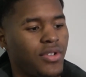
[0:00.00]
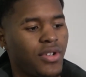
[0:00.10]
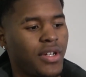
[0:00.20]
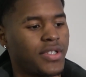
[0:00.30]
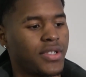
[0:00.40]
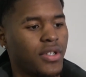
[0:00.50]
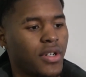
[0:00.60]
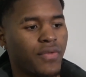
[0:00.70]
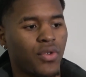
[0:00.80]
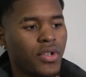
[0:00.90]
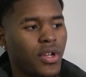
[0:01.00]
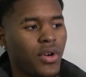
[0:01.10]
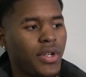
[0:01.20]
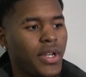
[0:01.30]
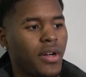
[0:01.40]
I'm just looking forward to
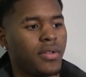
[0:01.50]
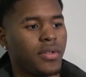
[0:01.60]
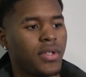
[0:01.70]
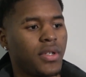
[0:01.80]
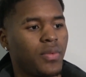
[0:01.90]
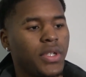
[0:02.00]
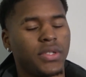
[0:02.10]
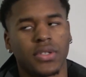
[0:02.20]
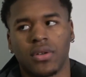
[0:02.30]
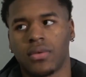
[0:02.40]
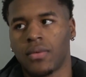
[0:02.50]
going there and win. So.